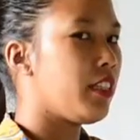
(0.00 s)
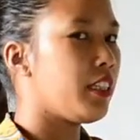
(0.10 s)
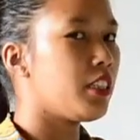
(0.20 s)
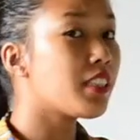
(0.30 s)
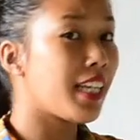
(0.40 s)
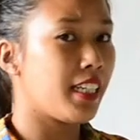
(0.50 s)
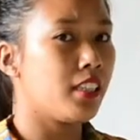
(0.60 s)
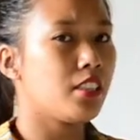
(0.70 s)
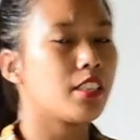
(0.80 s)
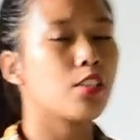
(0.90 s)
They just
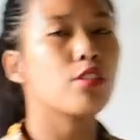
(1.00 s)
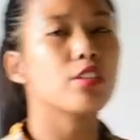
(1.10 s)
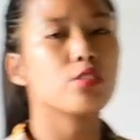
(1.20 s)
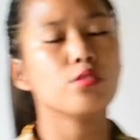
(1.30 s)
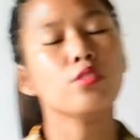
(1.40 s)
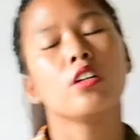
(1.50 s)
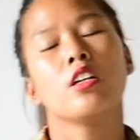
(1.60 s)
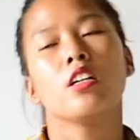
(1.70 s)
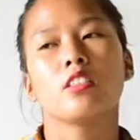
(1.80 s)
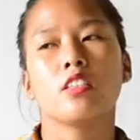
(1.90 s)
adjust according to
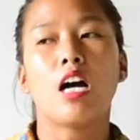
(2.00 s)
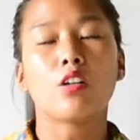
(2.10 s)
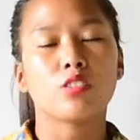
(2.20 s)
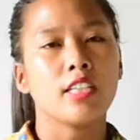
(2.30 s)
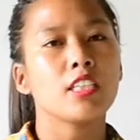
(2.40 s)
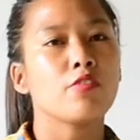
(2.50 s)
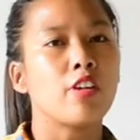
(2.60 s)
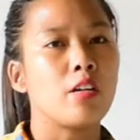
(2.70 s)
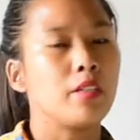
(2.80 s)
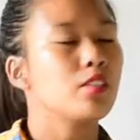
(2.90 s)
the outside environment.